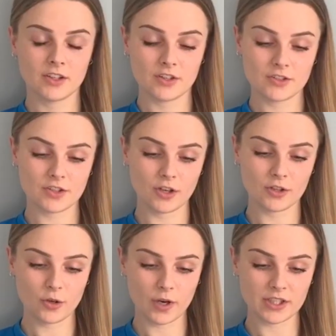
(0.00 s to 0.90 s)
So
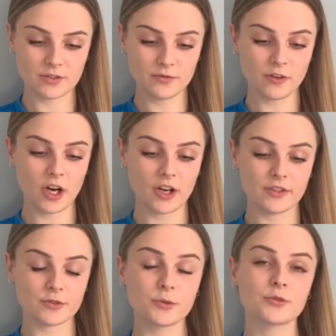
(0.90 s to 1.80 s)
question 5
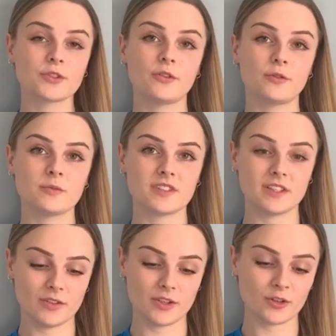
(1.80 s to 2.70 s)
is also from
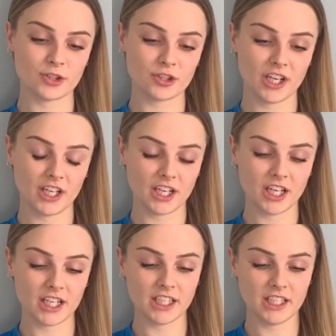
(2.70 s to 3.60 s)
Stephen in Australia,
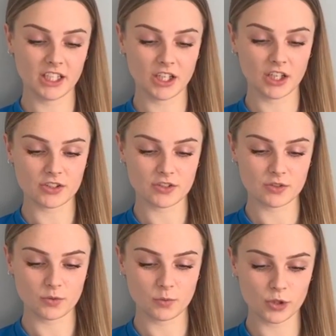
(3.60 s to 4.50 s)
and he asked,
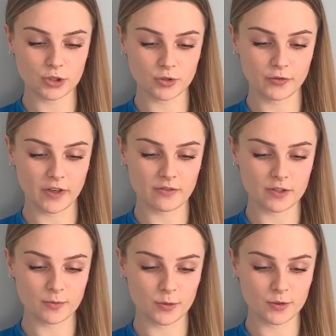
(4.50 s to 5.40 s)
what's your favourite
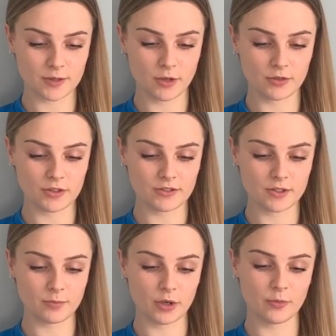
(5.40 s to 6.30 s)
sporting moment,
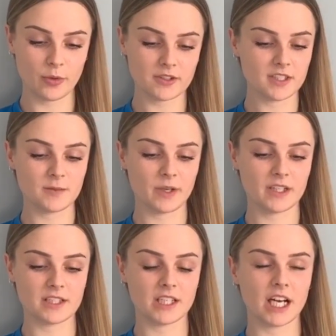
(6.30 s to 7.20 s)
both
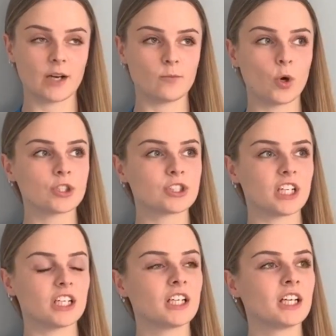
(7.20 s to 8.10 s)
participating and
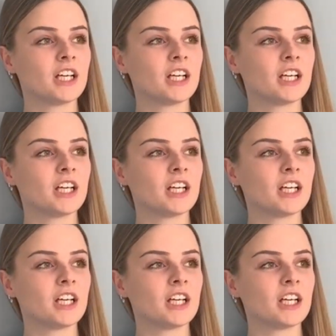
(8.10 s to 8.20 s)
watching?